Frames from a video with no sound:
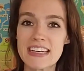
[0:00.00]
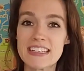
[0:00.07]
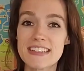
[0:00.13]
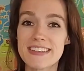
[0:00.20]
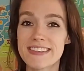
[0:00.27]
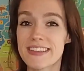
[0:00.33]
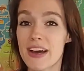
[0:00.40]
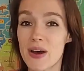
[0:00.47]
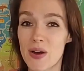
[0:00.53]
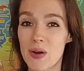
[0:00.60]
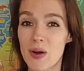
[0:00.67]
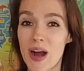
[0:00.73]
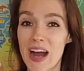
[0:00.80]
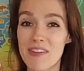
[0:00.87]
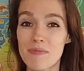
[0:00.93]

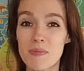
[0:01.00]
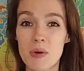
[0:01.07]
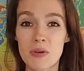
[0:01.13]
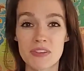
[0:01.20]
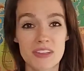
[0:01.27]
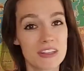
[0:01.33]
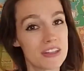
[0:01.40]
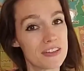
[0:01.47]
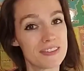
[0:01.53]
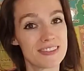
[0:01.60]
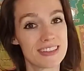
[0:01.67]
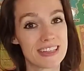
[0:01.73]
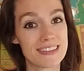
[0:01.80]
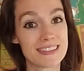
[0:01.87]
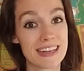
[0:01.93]
So I've mostly used
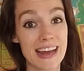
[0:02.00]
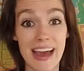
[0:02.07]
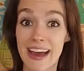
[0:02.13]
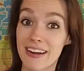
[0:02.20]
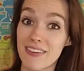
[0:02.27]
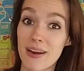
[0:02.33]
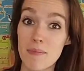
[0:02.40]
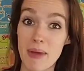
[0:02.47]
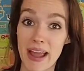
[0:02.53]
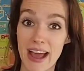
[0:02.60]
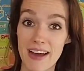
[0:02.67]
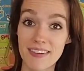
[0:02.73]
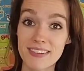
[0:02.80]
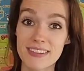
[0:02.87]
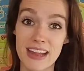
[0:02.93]
things that I had around my
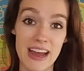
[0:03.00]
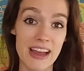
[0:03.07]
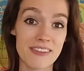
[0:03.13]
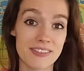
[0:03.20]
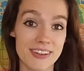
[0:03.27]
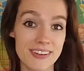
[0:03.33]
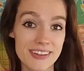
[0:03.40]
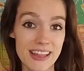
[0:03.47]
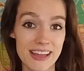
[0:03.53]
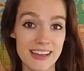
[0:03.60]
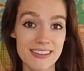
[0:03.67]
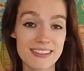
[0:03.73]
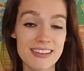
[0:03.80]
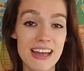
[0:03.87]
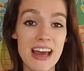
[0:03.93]
house. I have little
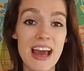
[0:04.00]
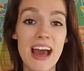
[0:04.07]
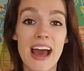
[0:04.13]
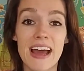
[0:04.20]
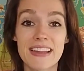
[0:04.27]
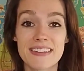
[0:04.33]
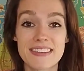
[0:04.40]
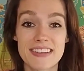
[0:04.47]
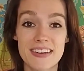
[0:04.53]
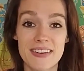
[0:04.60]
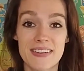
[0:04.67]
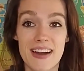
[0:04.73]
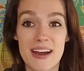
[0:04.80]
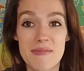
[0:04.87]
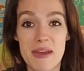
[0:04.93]
kids, and
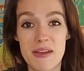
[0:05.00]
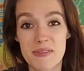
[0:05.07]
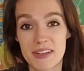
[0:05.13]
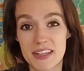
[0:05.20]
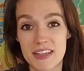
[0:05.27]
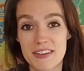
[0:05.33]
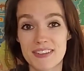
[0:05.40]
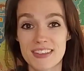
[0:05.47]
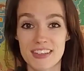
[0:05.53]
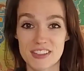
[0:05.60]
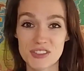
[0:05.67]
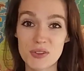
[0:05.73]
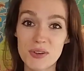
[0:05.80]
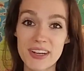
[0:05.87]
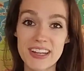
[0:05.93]
so I'm able to use their
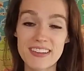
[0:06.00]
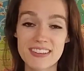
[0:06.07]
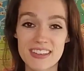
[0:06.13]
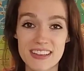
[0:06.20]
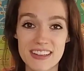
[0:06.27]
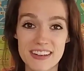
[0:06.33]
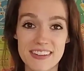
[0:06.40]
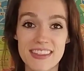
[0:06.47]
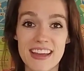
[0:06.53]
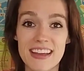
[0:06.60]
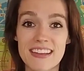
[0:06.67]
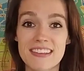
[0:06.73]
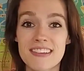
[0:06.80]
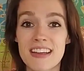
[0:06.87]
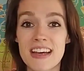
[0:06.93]
toys and their
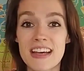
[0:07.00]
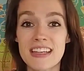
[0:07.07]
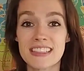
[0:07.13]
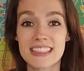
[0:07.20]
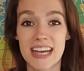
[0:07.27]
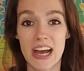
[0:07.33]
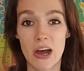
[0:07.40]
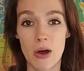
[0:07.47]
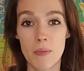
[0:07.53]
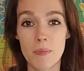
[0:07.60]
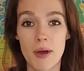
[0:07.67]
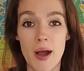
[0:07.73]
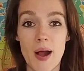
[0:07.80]
things to help.